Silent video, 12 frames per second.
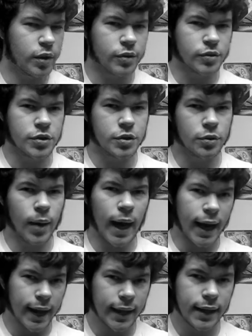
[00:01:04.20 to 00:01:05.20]
those two,
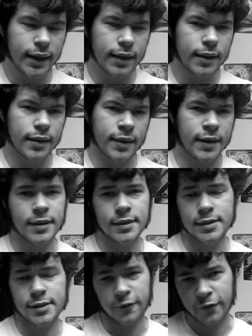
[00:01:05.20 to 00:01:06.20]
I think
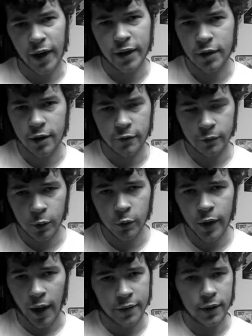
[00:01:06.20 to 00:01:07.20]
this is a fine enough
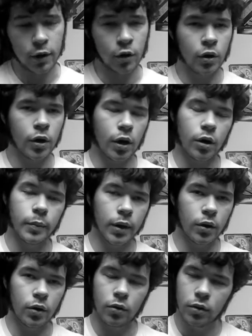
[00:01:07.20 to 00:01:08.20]
movie. I think
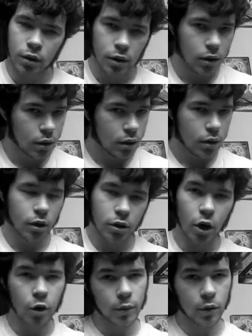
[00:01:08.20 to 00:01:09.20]
Garbo,
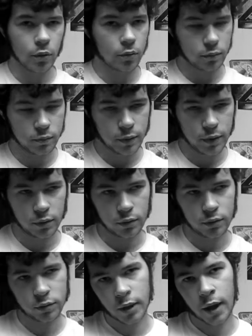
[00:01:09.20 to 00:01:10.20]

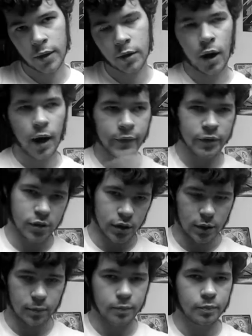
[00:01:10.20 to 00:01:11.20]
you know,
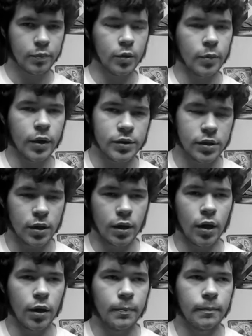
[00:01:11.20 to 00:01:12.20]
obviously, you know, because of the
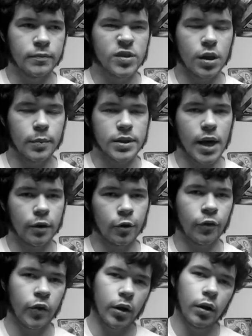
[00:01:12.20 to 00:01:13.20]

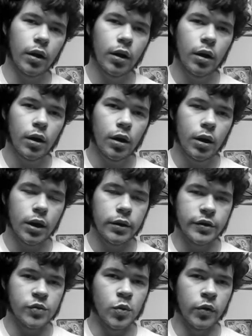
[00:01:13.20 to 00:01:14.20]
cinematography in
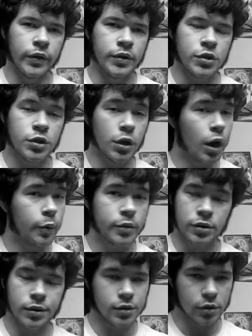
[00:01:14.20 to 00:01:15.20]
these movies, she
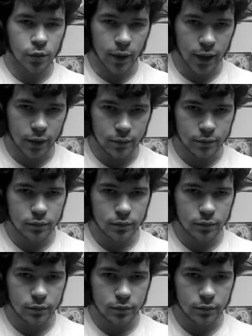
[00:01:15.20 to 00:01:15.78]
always looks great,